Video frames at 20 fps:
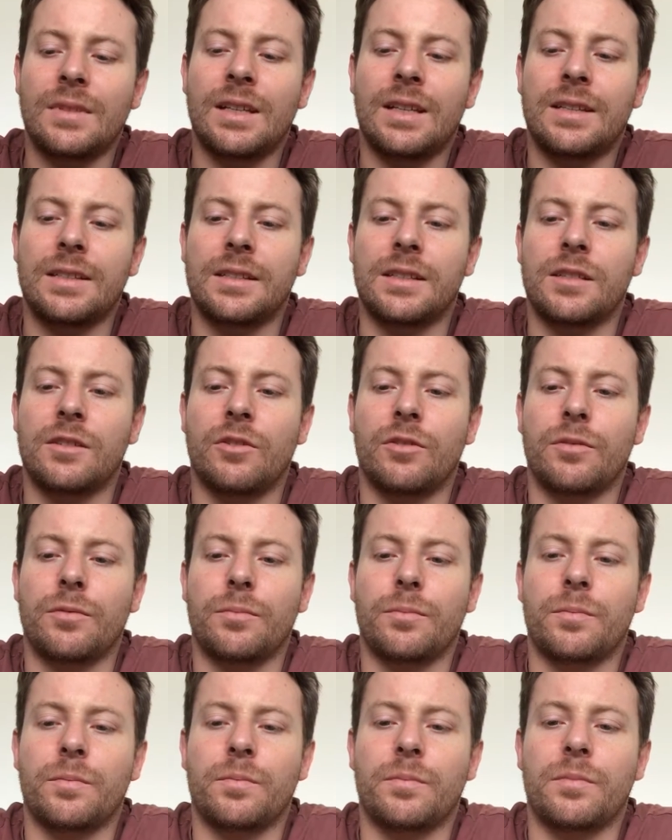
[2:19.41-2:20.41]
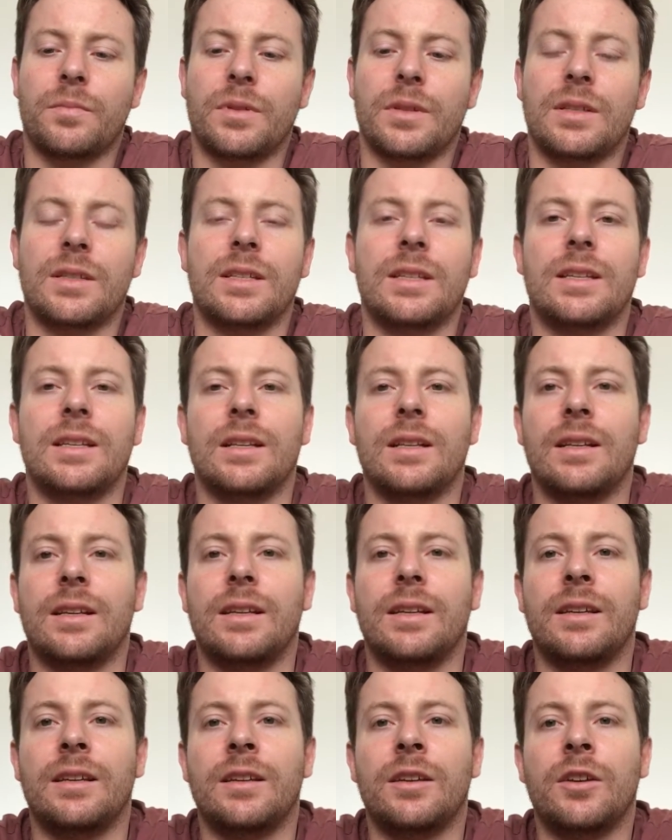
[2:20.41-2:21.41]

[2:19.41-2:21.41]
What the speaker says: it's not particularly